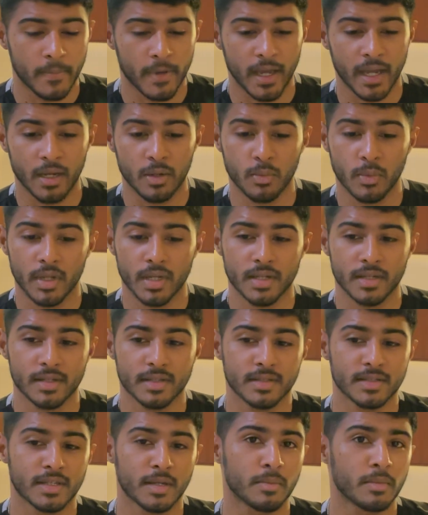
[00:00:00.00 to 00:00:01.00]
And when
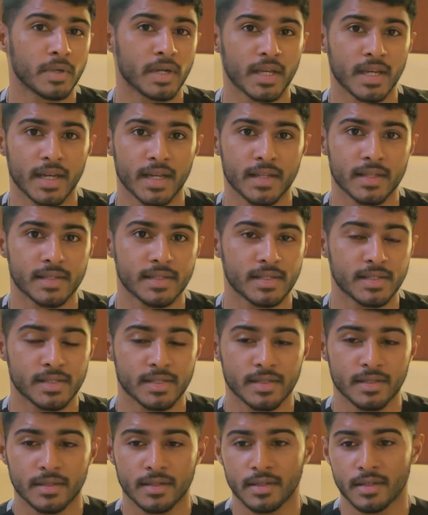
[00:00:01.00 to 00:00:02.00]
somebody else
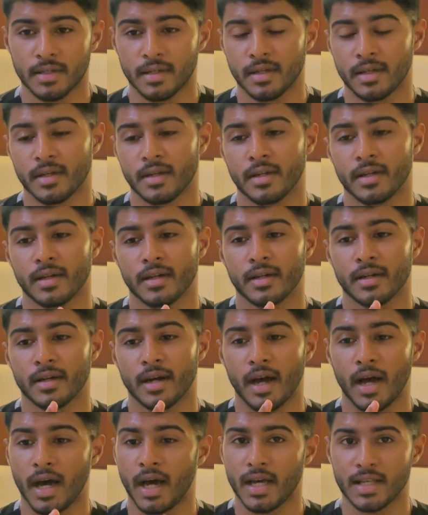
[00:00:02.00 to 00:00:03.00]

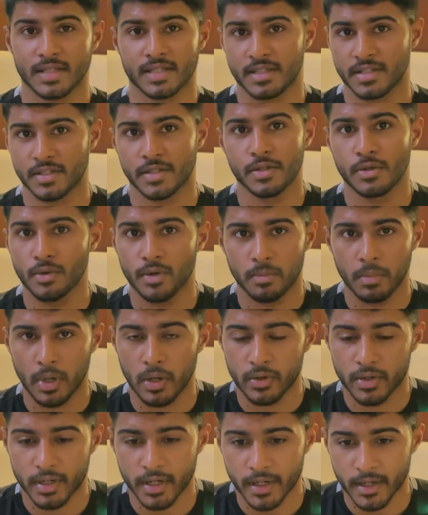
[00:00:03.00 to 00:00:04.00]
asks you
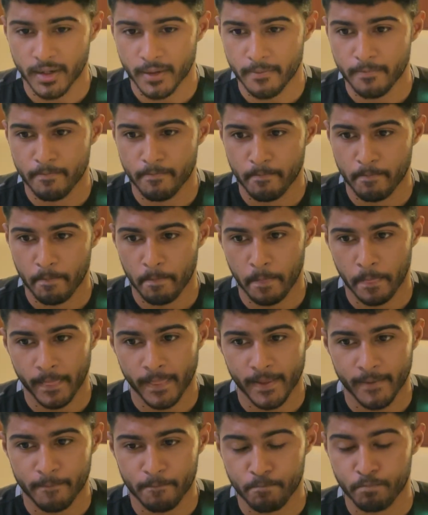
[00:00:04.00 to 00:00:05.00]
about it,
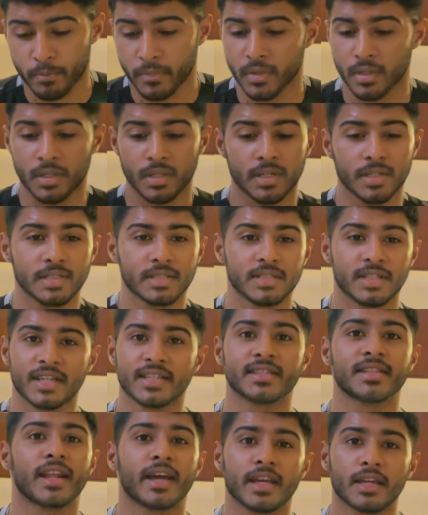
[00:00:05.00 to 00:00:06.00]

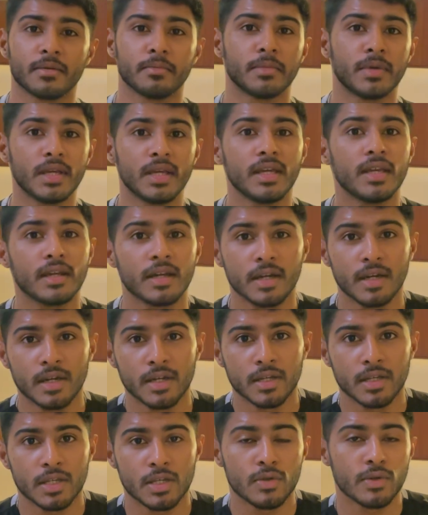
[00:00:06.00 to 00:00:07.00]
just like me,
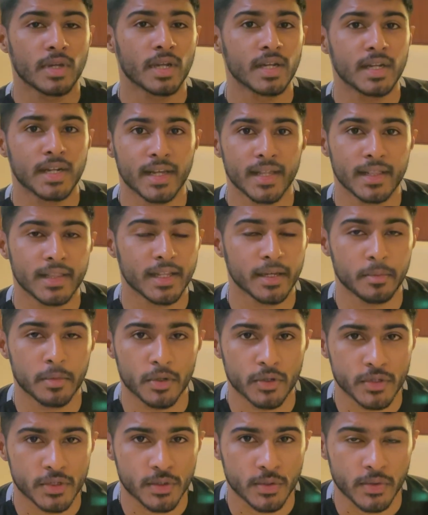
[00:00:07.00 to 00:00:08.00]
you can tell them
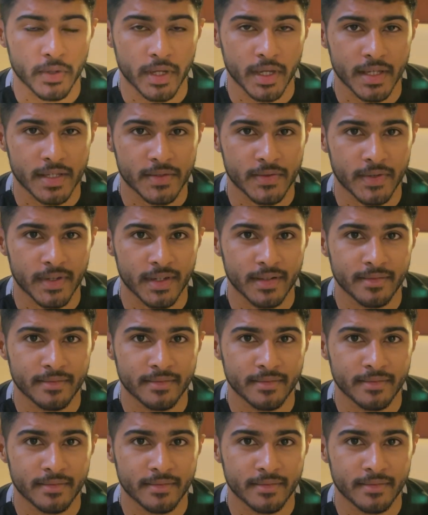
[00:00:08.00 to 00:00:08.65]
your story as well.